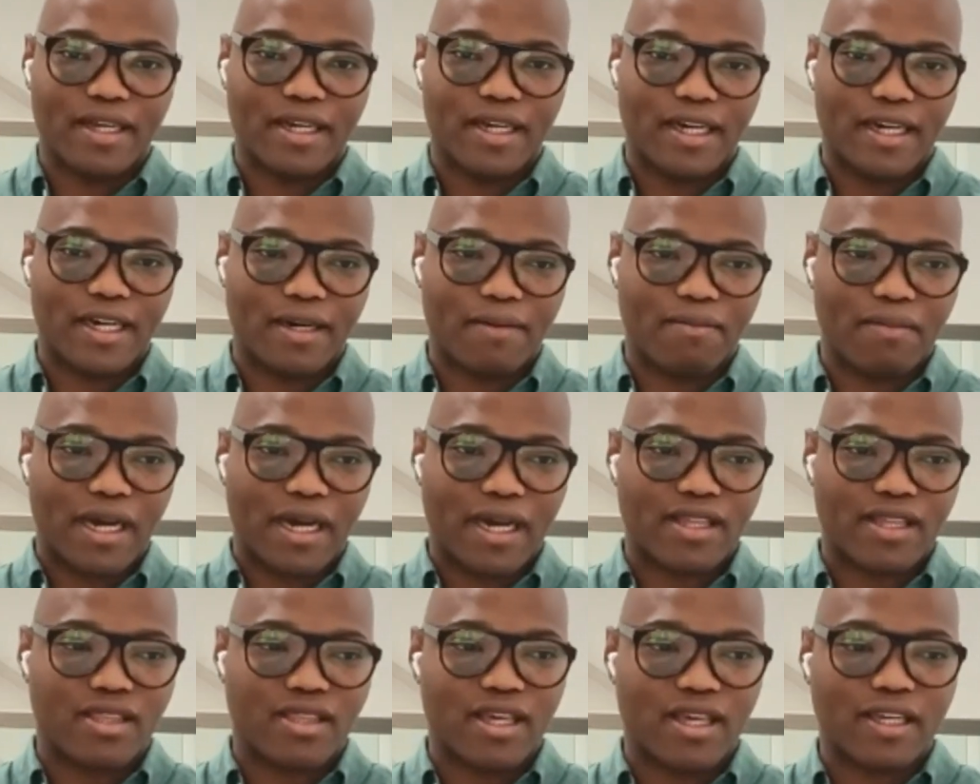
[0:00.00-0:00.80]

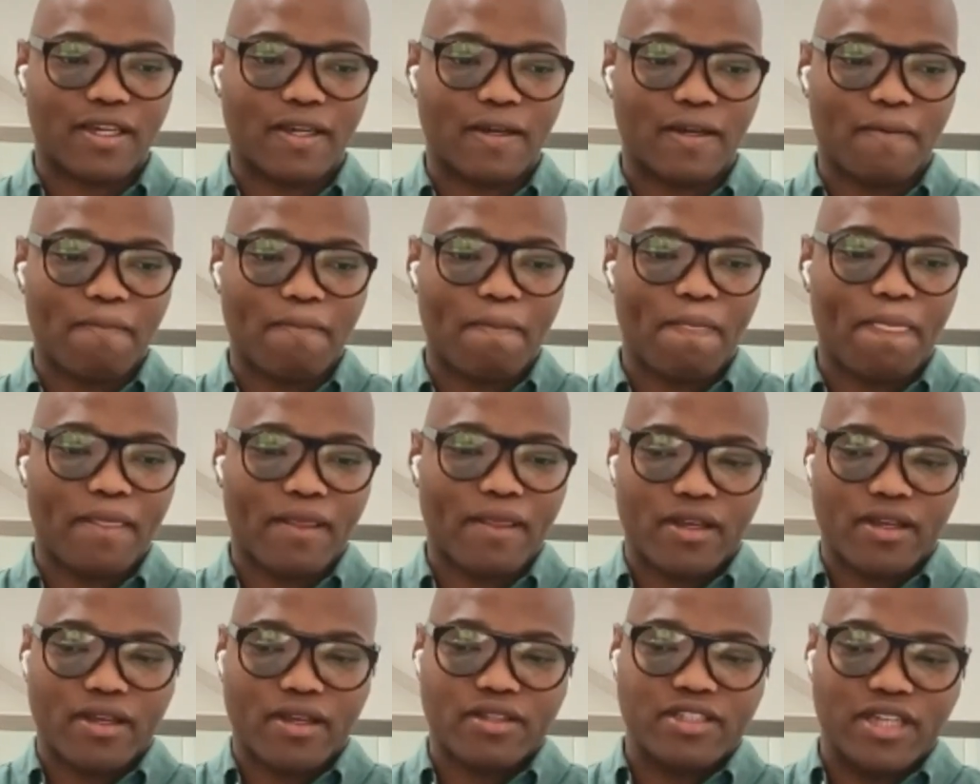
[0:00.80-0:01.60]
I think
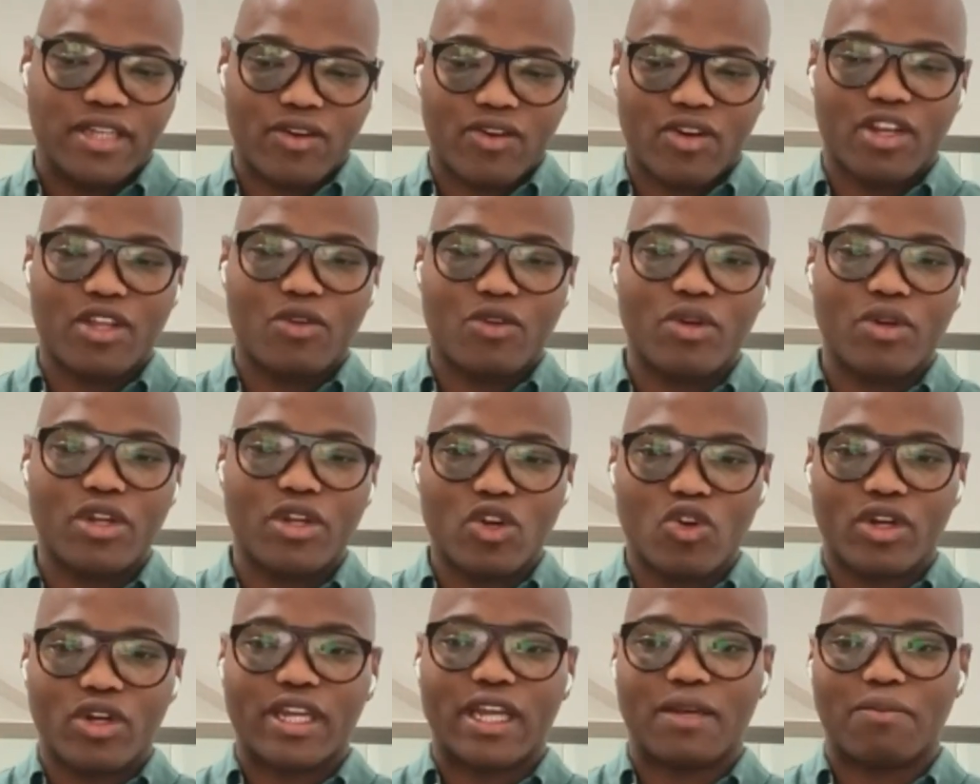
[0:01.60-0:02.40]
generally we
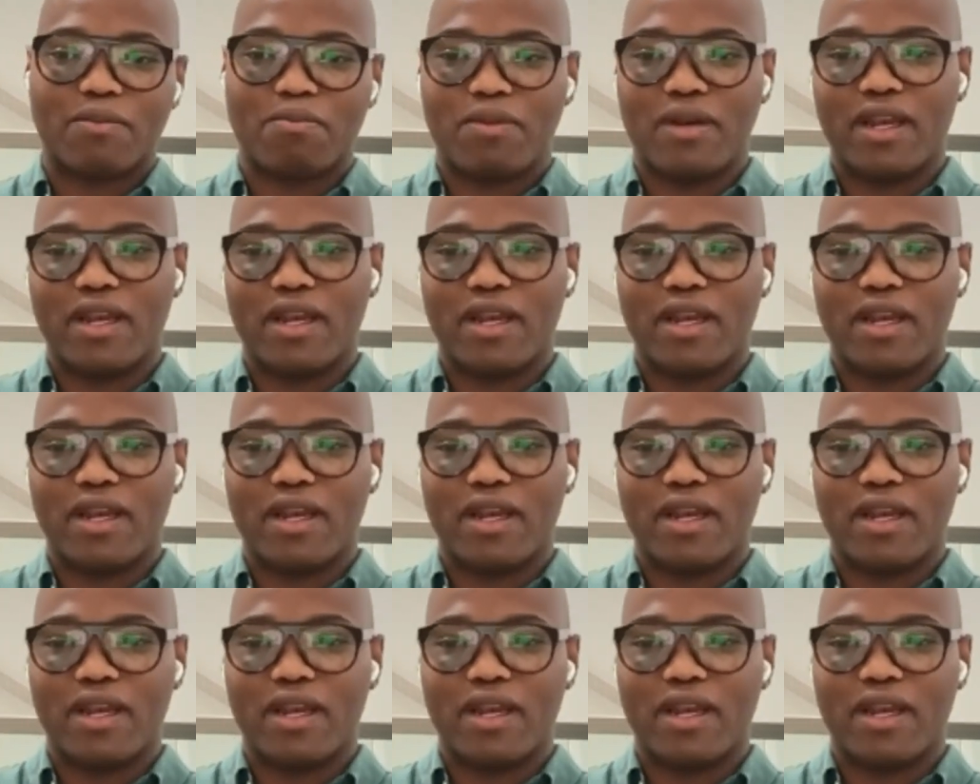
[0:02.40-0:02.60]
look at